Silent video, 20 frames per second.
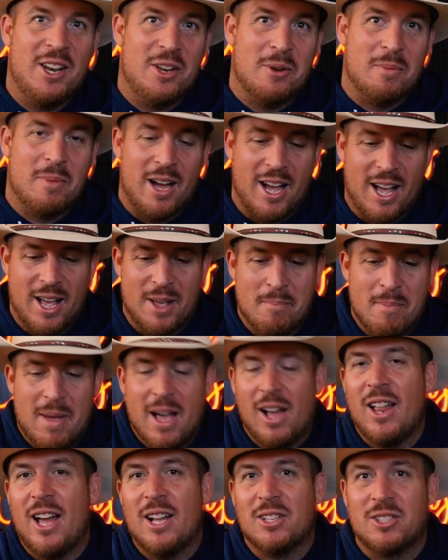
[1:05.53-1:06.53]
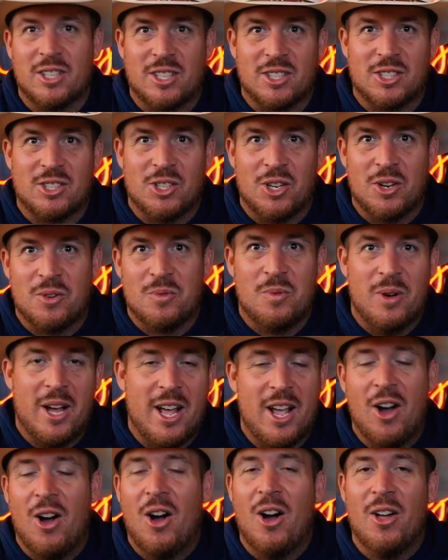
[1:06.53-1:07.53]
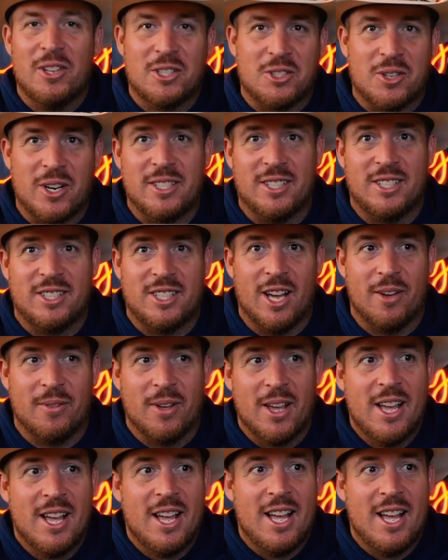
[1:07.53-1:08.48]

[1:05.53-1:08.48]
Do my mail outs look a certain way? All this crazy stuff.